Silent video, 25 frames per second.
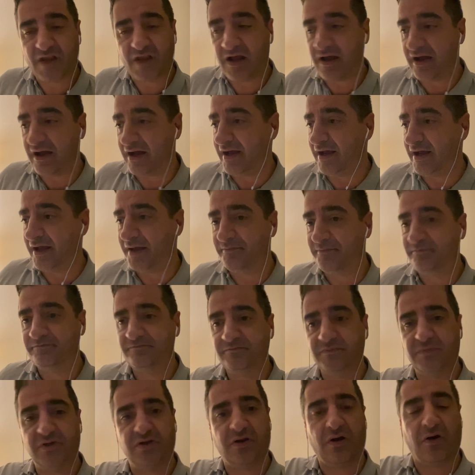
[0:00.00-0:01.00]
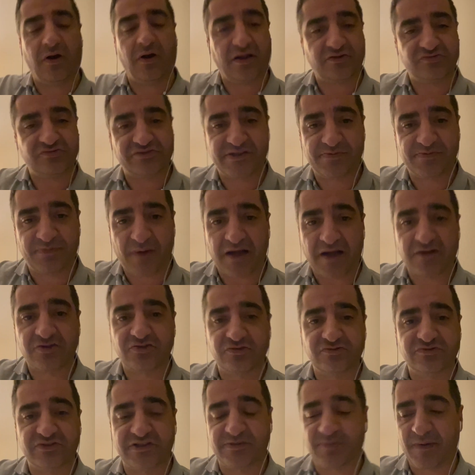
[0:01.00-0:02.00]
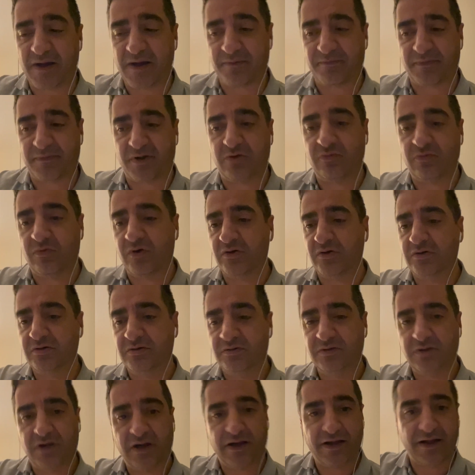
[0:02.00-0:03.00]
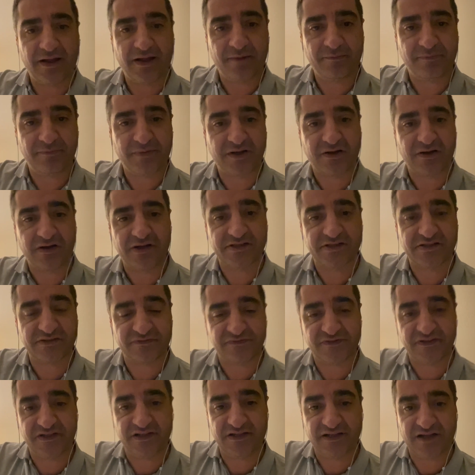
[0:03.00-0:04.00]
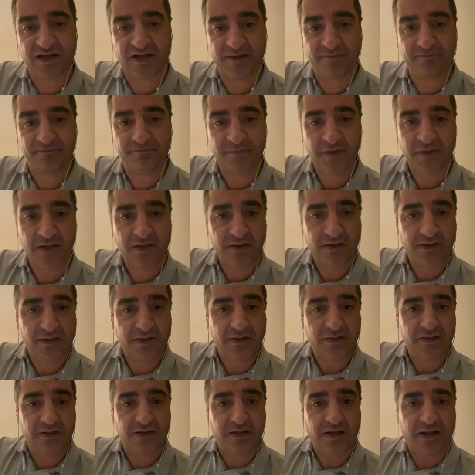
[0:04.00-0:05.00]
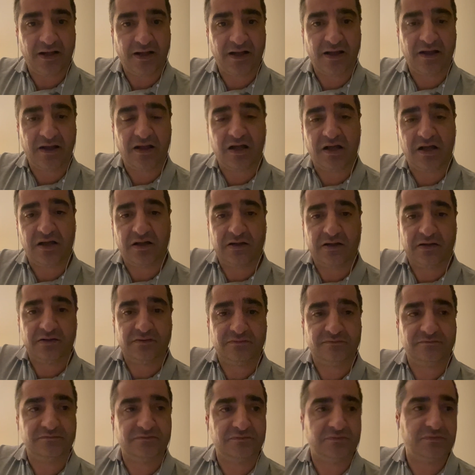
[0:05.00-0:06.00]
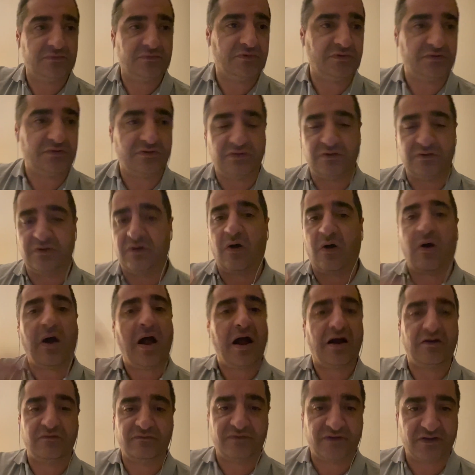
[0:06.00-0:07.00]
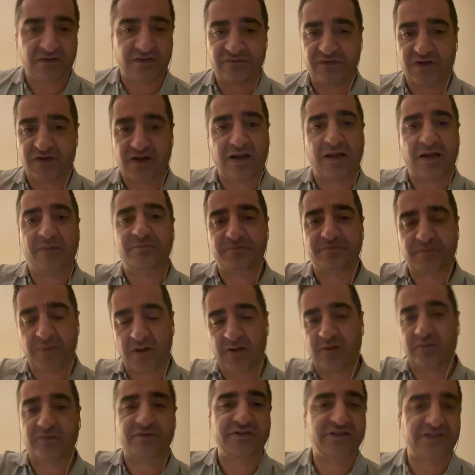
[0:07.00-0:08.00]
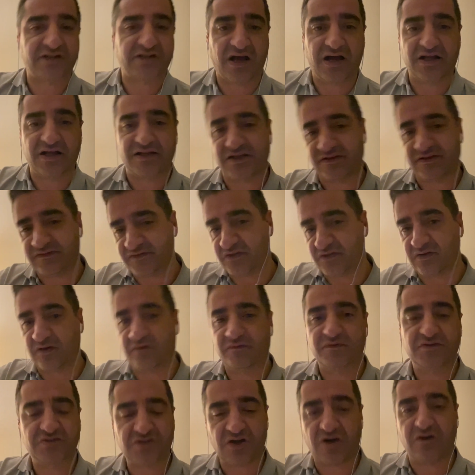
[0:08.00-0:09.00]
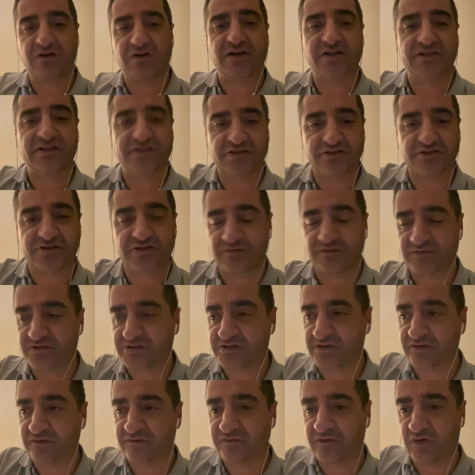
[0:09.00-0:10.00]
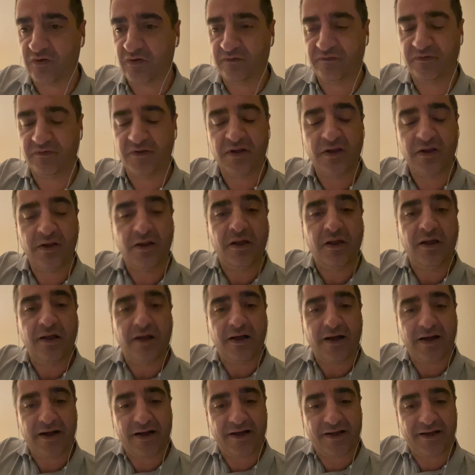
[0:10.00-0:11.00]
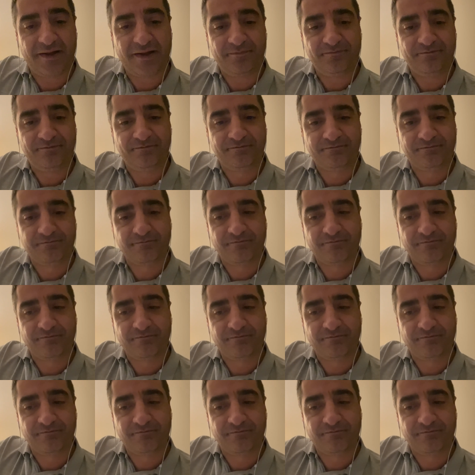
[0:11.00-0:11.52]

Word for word: um, you know I, was I do respect Millwall uh, because of the um, uh, you know how the, the club started, you know, with Dockers and so on and so forth. Um,